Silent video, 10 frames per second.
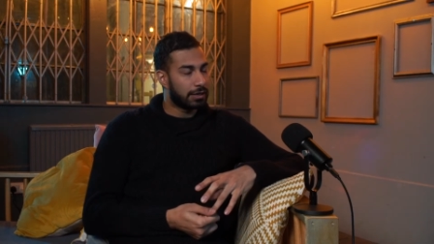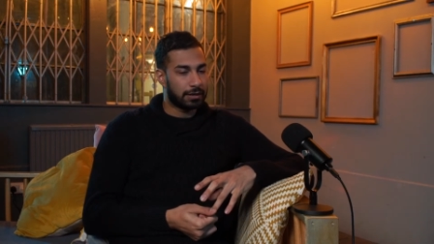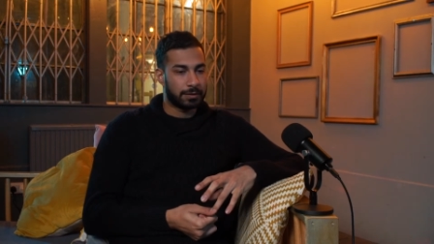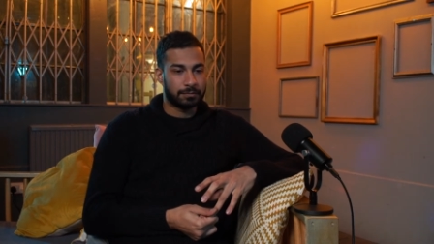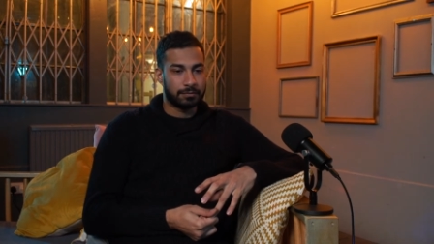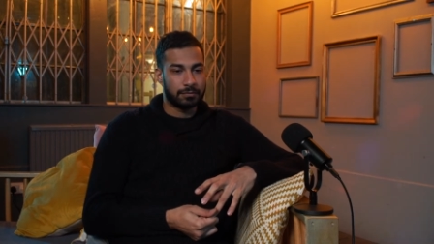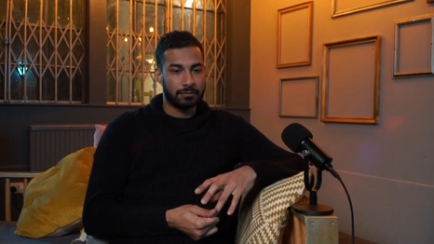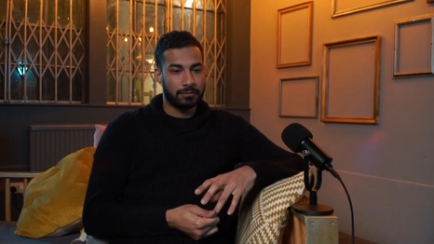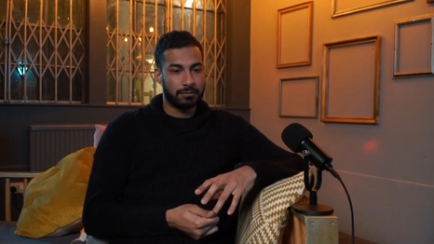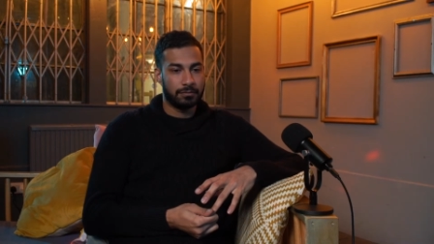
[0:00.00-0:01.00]
Yeah. Um,
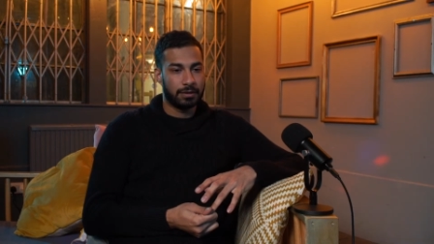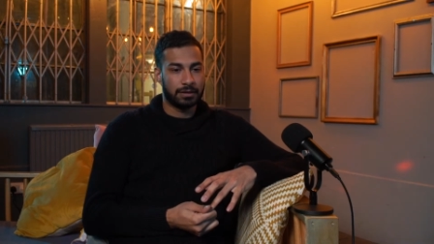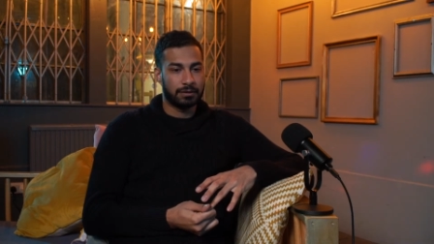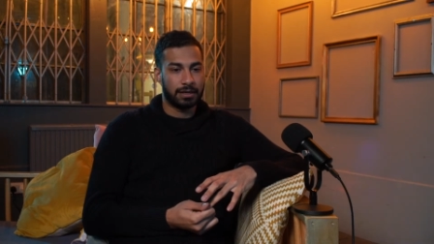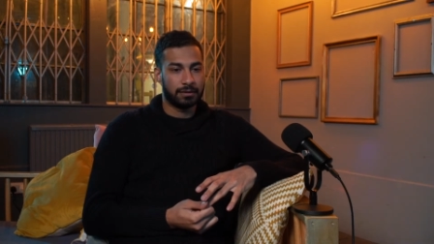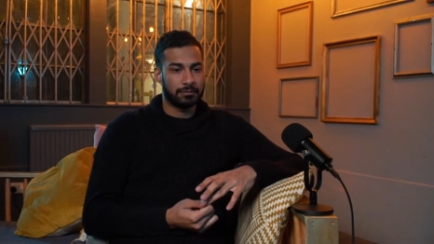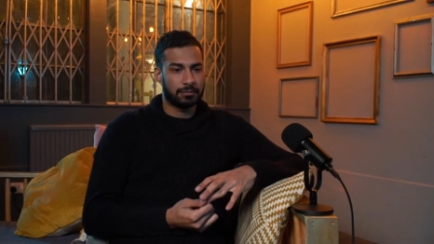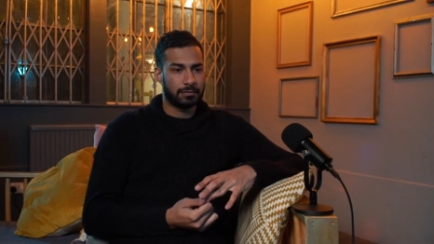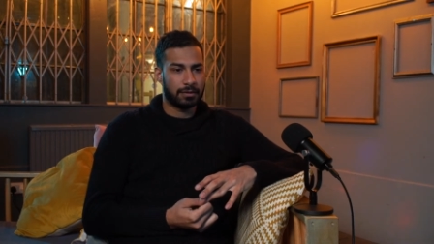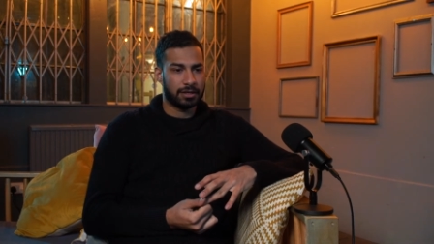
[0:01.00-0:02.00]
in
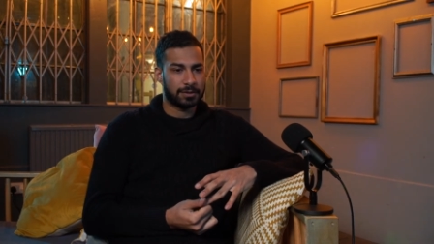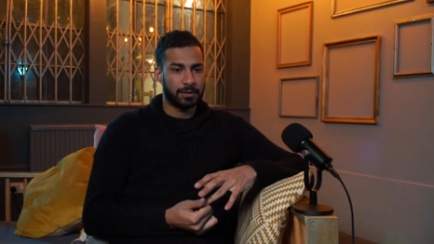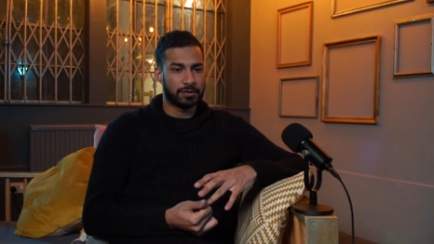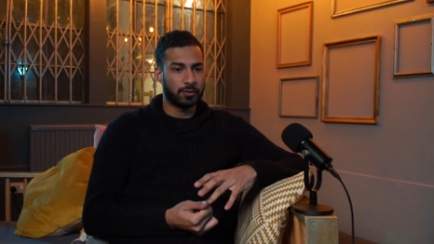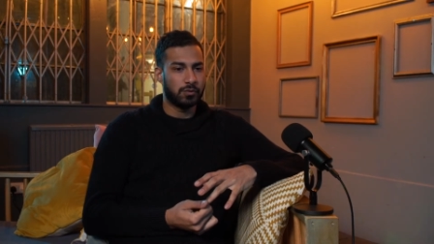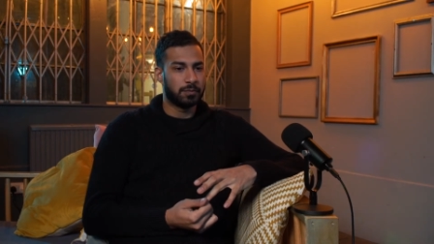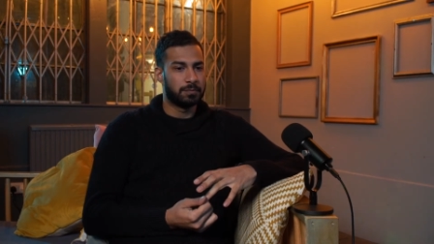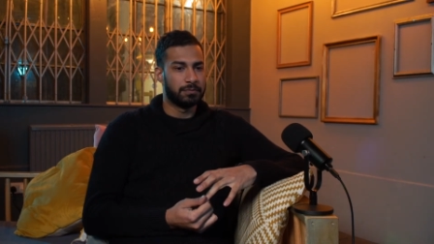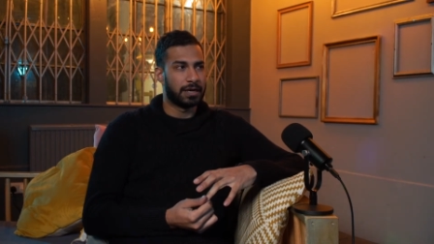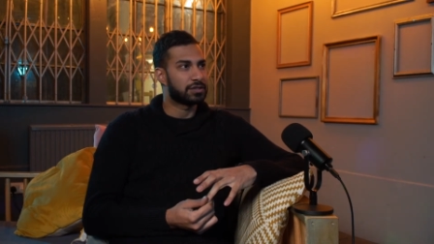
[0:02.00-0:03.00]
in I suppose all
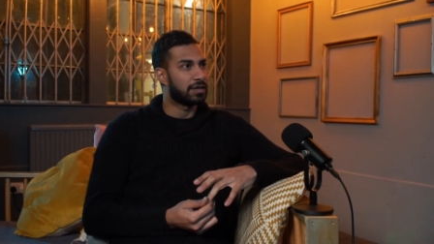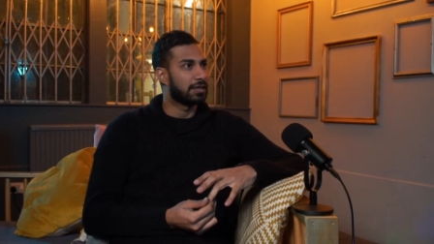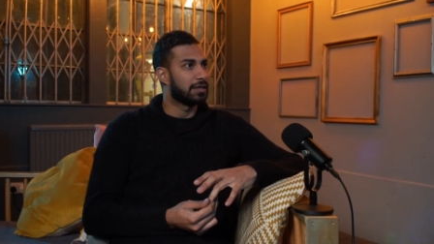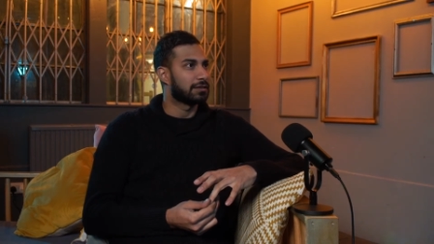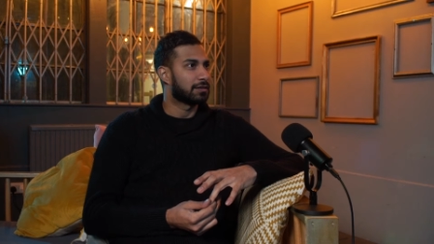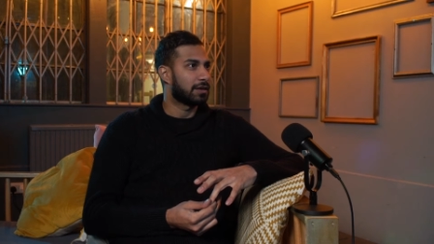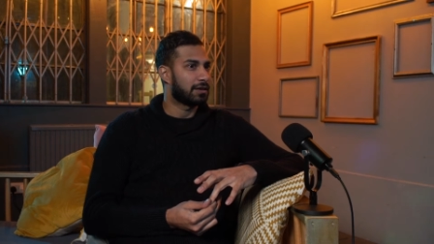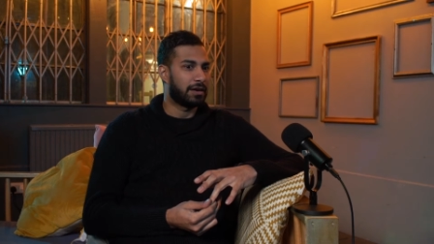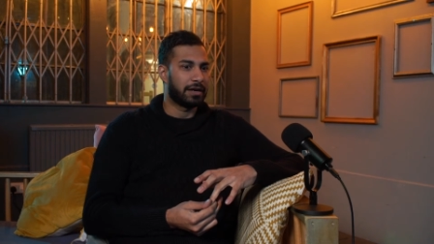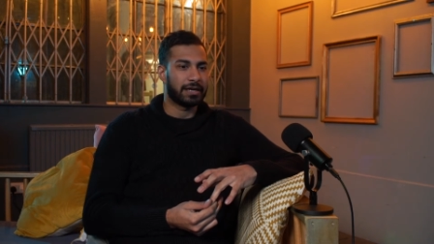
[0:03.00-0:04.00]
nationalities,
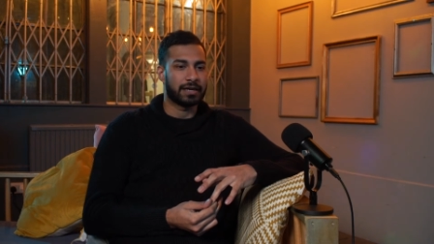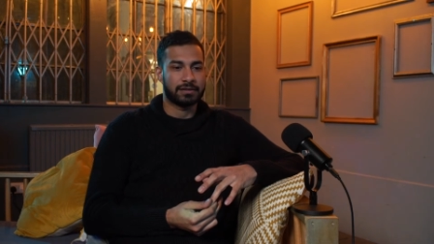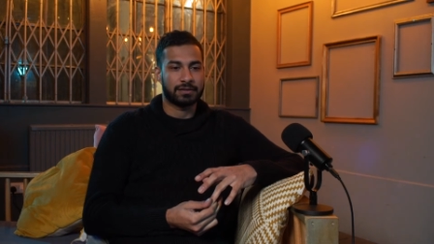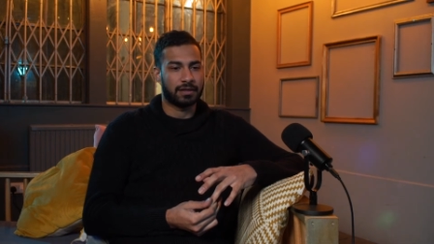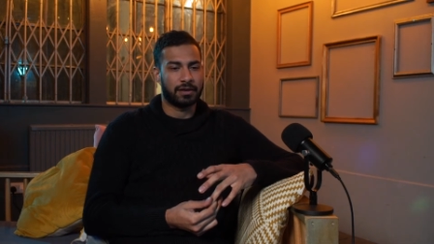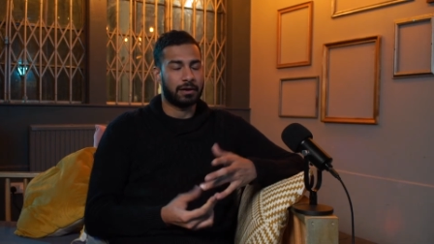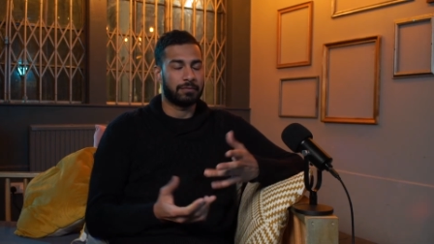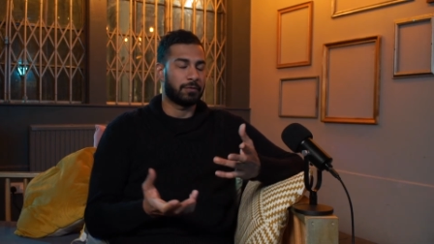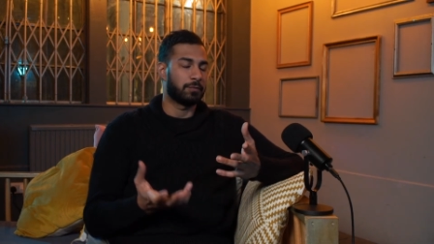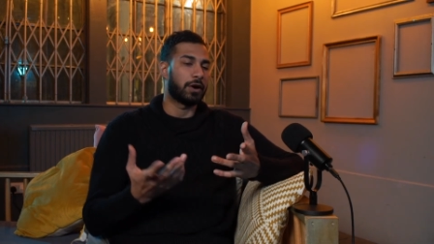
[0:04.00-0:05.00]
I, I guess, I,
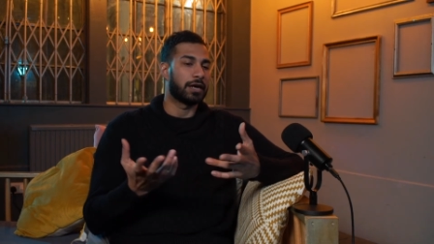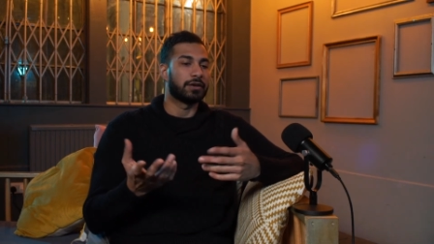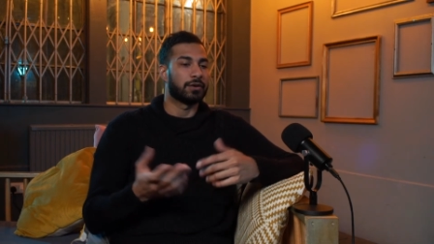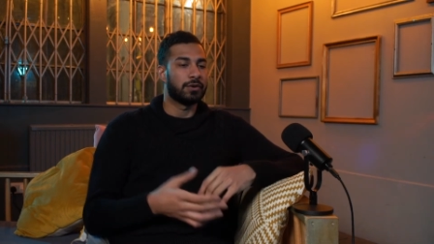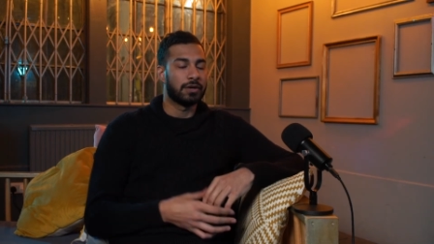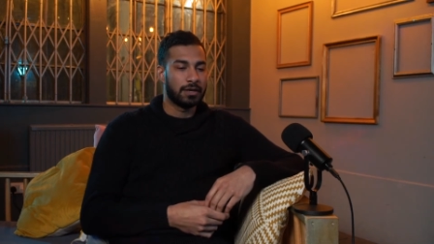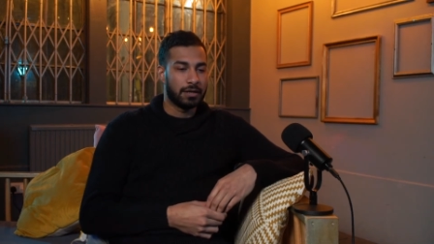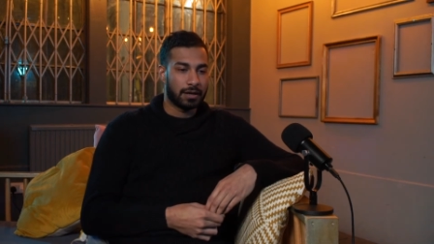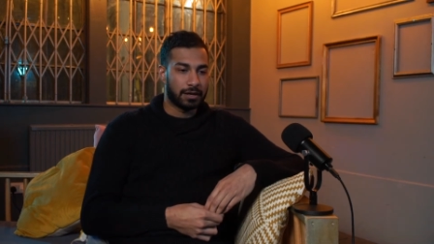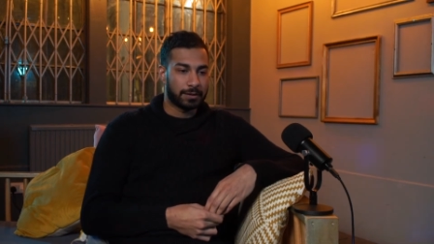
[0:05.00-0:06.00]
from what I know.
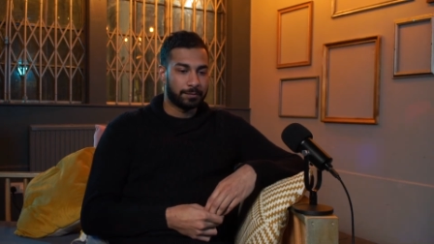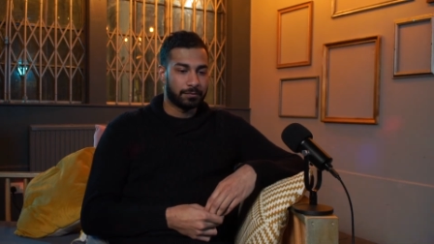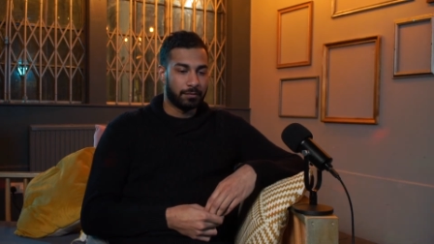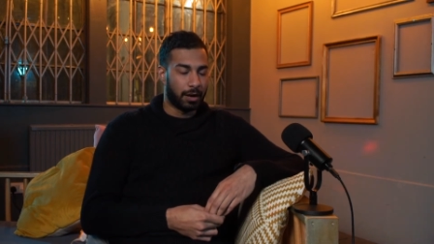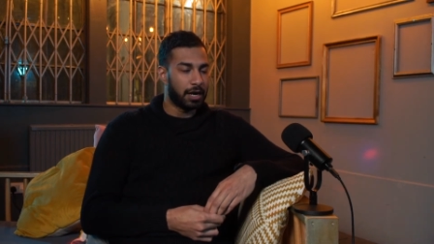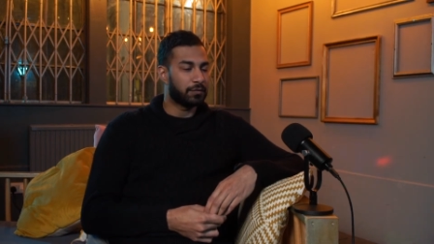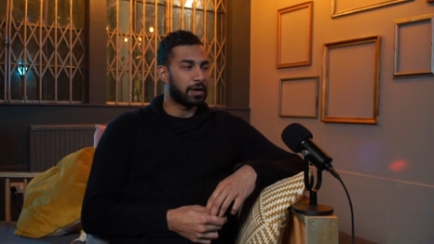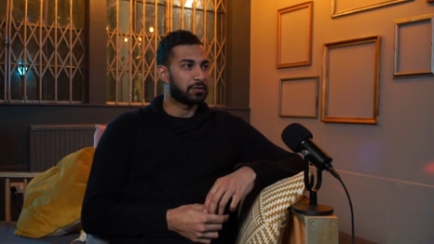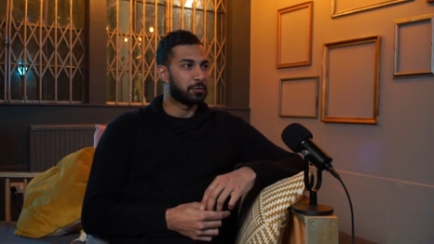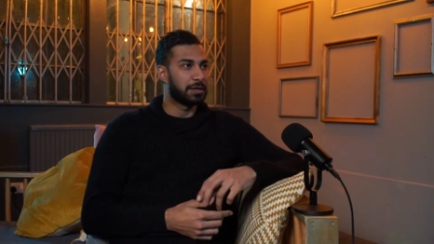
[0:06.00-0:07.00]
Um, my
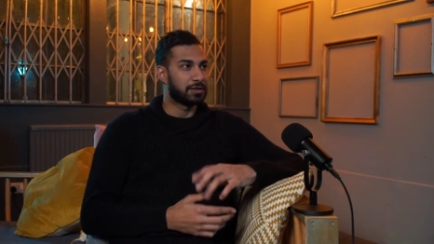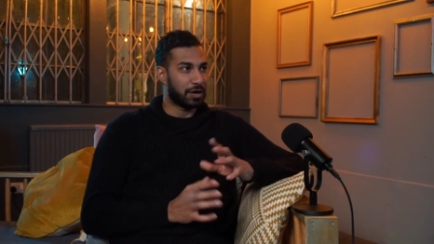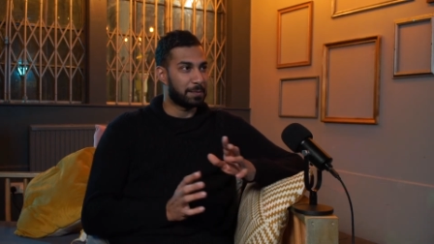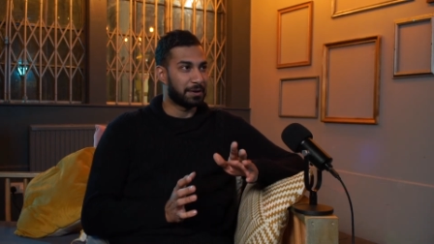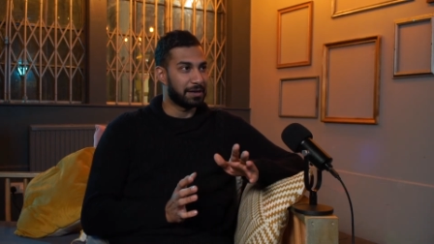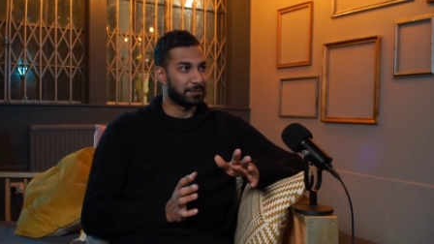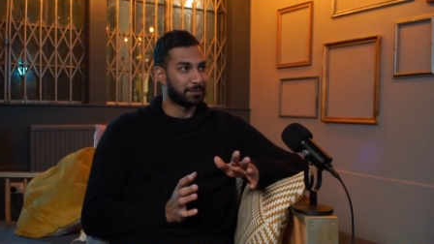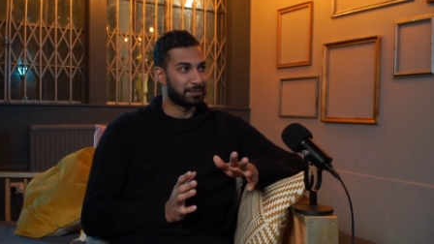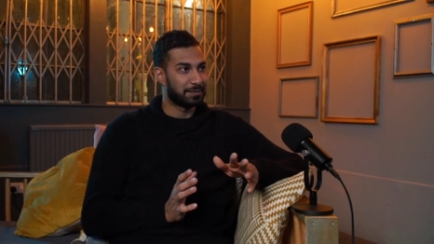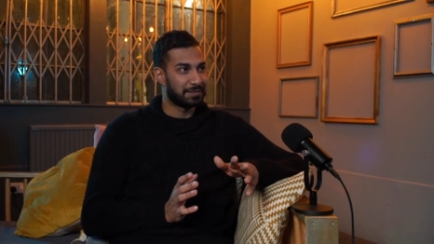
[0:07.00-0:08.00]
advice would be scrap it,
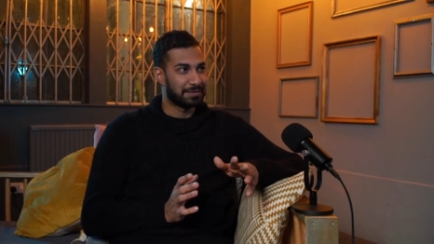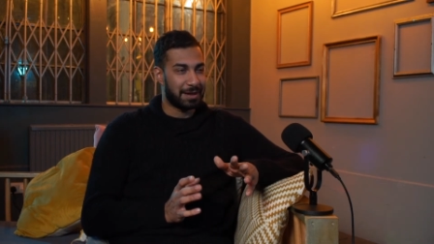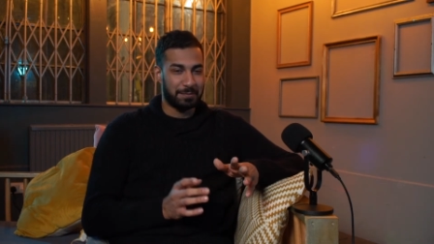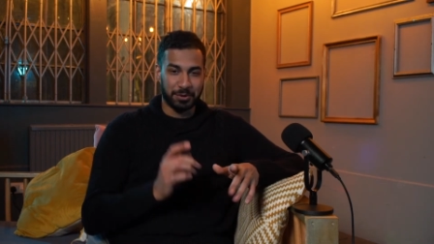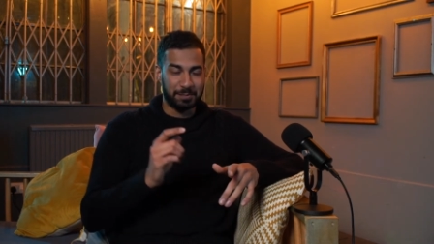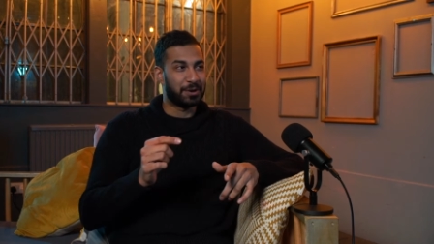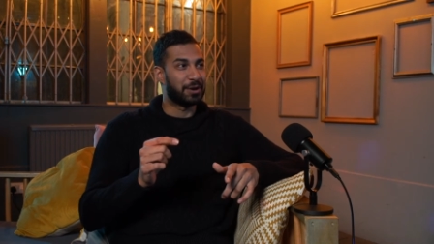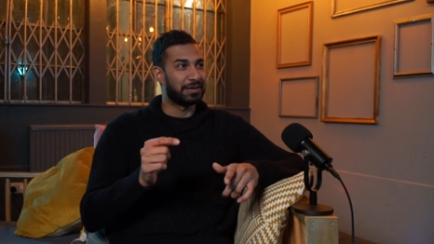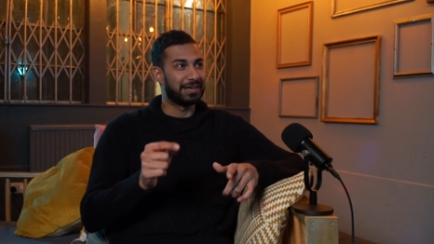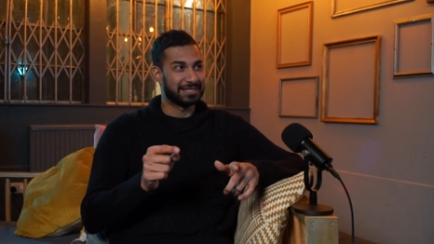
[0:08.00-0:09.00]
I put the
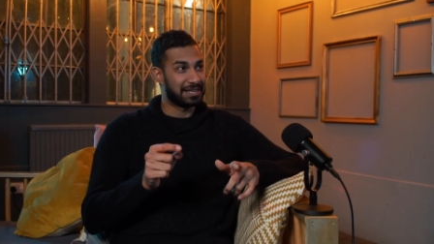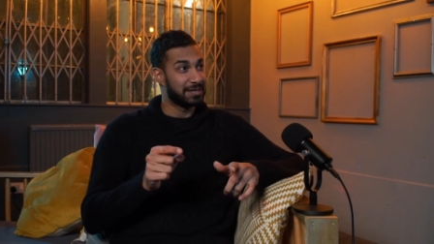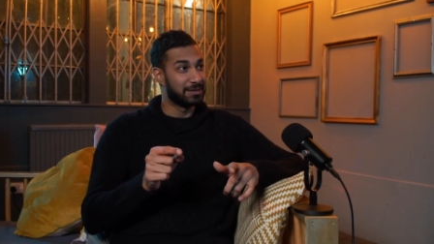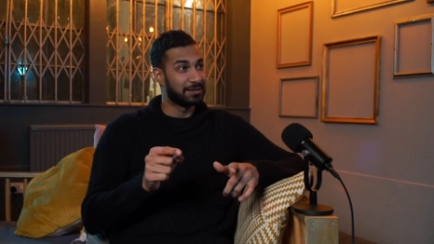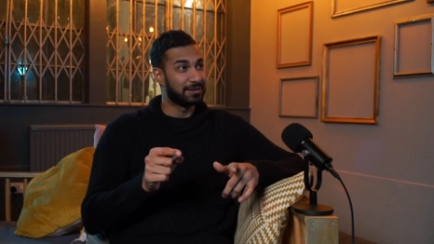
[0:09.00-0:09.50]
bar there instead.